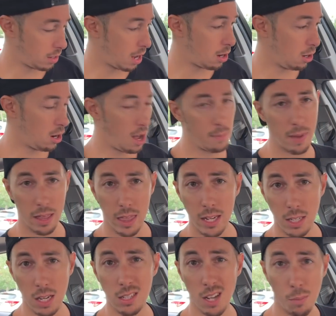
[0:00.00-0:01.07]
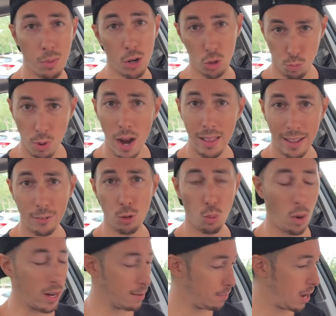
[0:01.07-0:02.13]
I don't know how many things I said, but it was probably like
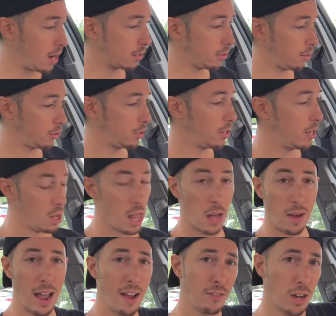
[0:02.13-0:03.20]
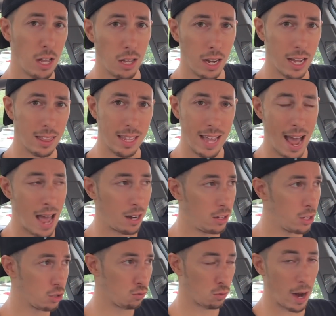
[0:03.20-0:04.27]
20 boxes. Now, after I look at the
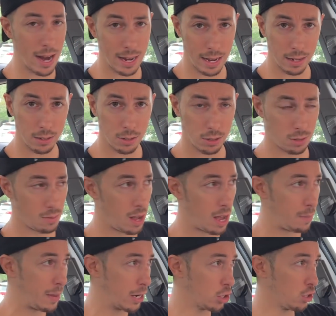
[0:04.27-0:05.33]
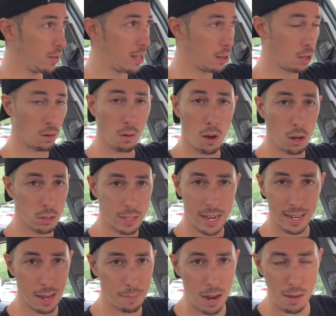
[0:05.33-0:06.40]
analyst ratings and make sure that they're all
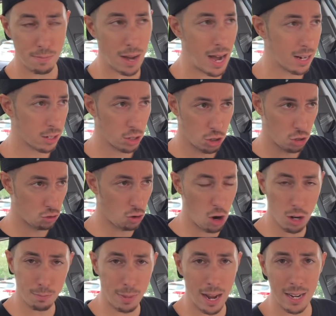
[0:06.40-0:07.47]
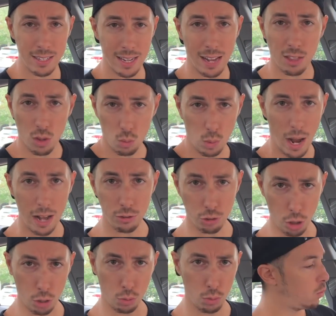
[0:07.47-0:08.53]
ticking my boxes, strong buys out the
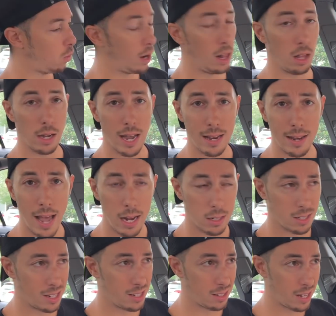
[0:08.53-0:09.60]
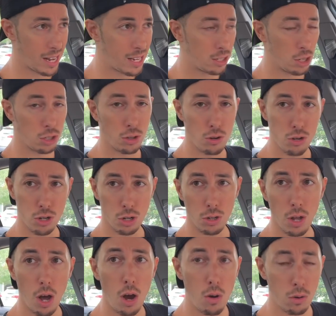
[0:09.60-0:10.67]
wazoo, what I look at next is institutional
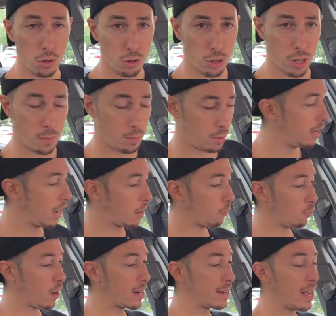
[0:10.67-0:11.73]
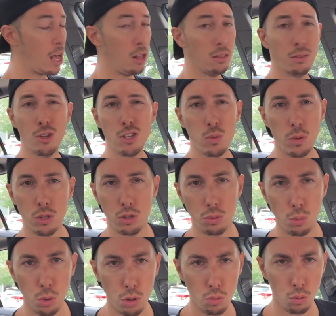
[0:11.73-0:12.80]
ownership. And right now, this one's
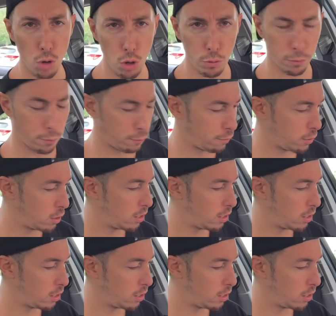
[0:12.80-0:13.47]
through the roof.